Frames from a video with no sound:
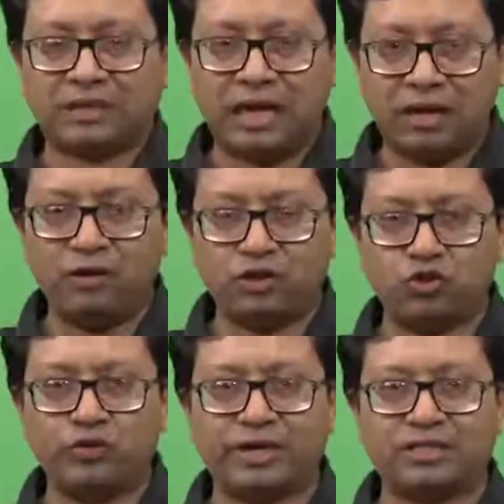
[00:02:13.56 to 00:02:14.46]
And I will
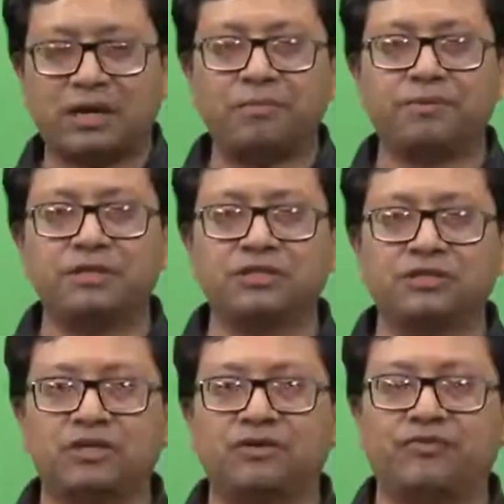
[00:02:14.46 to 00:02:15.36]
show you
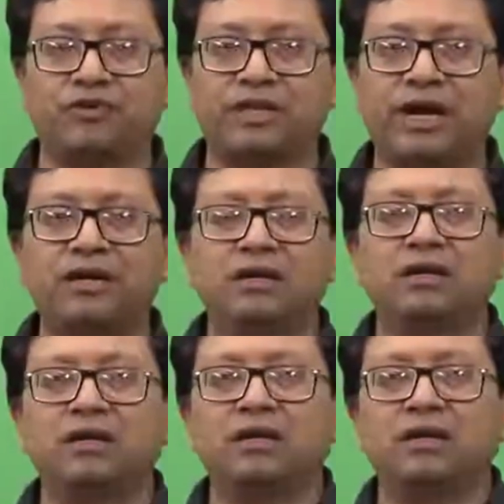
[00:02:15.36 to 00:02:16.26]
examples uh, for that
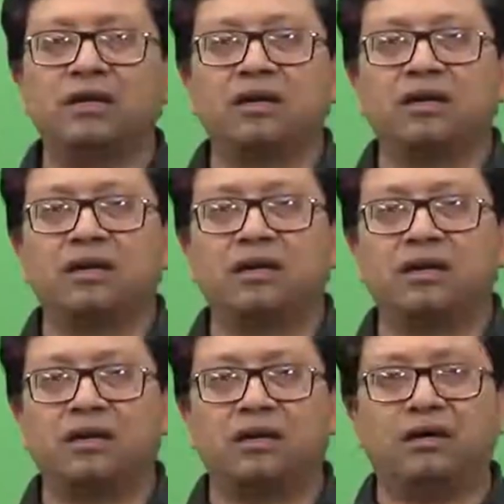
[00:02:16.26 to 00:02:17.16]

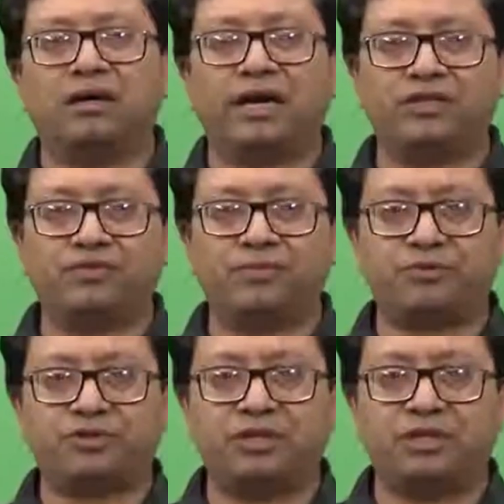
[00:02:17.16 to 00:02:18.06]
uh, as we
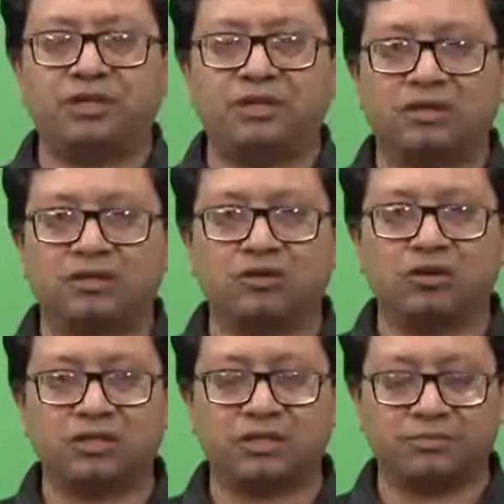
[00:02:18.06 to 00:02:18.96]
proceed the
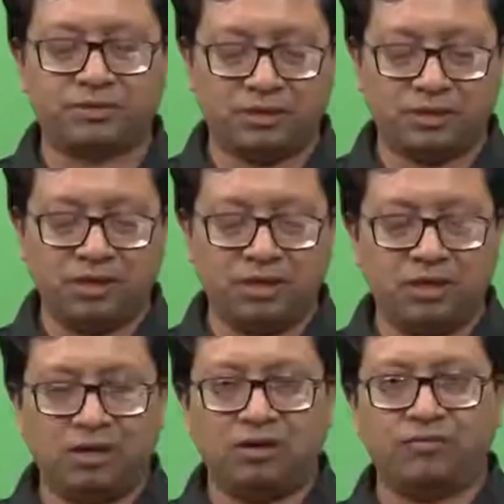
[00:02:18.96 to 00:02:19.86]
concepts
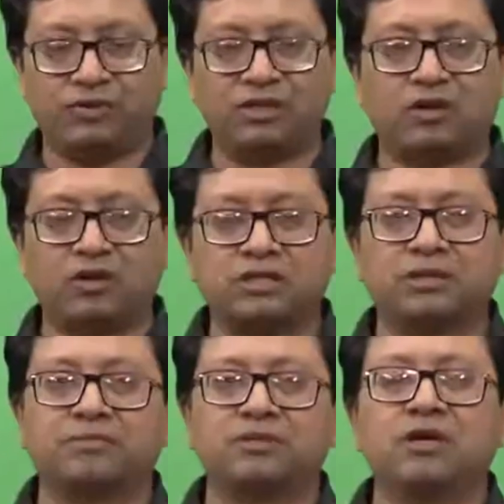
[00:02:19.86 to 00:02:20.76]
uh, with the
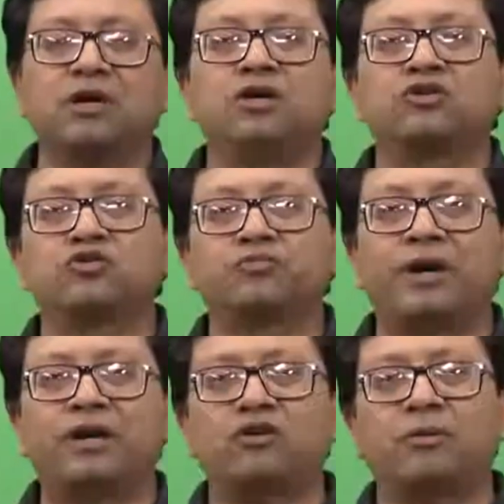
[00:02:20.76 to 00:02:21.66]
concepts. So,
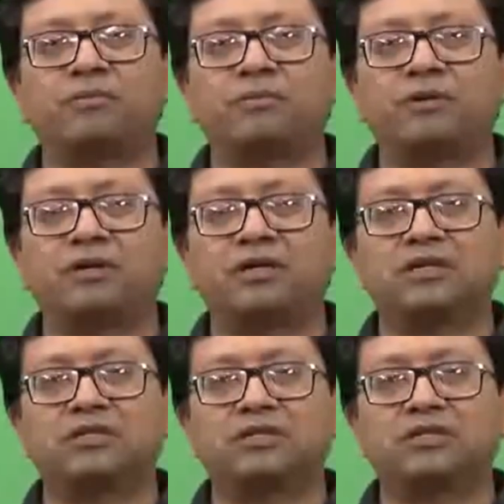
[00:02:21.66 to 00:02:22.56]
Pareto optimality
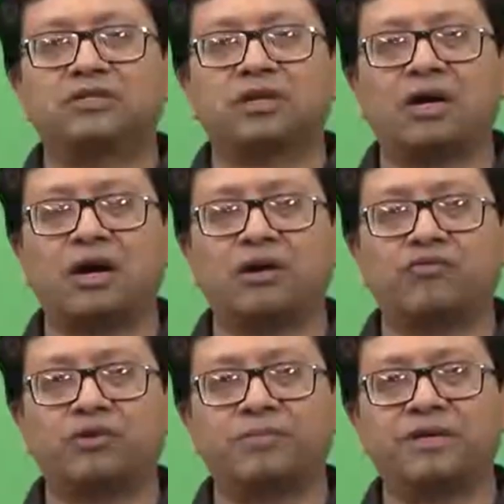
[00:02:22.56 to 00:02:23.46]
conditions are
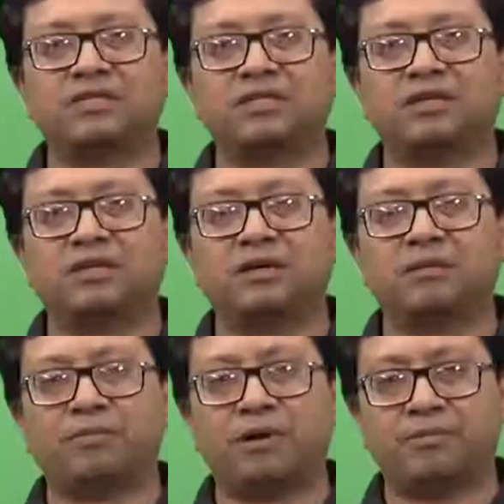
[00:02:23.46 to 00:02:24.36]
what basically
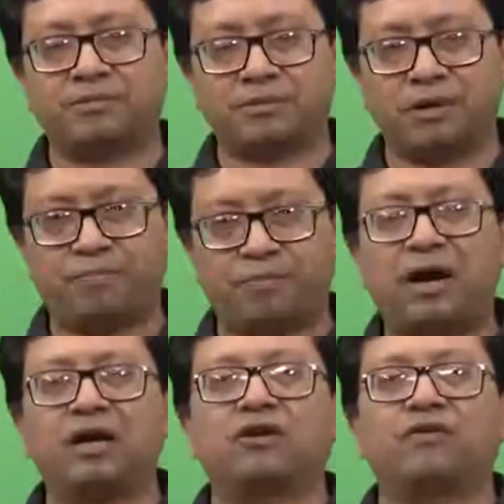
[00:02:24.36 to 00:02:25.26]
a, a
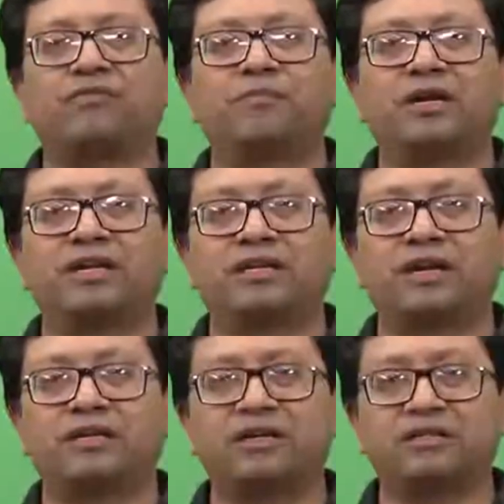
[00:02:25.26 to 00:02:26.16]
part of
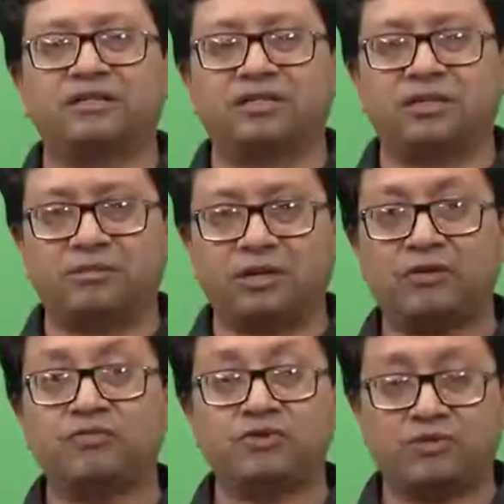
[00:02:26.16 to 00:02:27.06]
multi-criteria decision
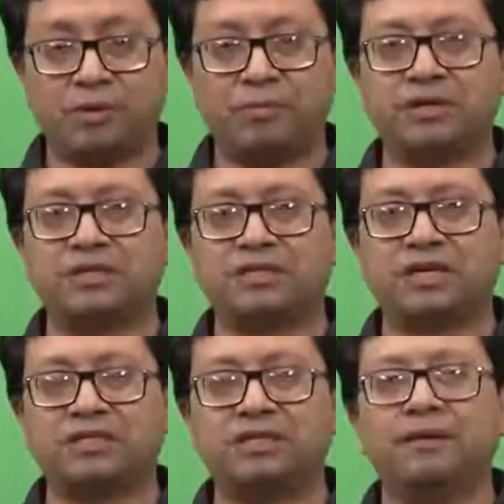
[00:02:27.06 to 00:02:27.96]
making which we have been
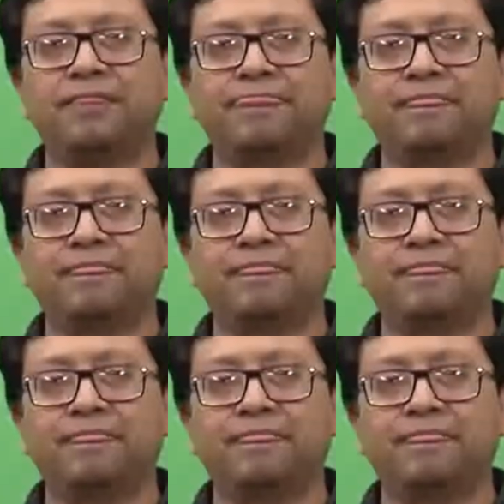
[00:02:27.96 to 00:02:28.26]
discussing.